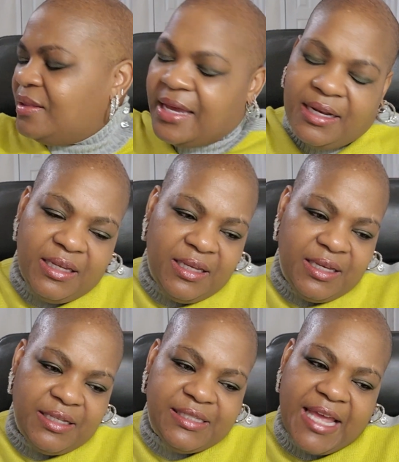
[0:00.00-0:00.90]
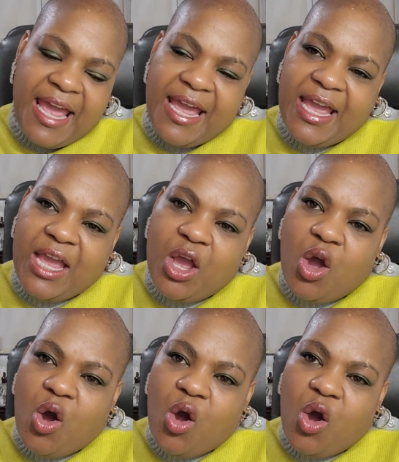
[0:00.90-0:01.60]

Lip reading: That is a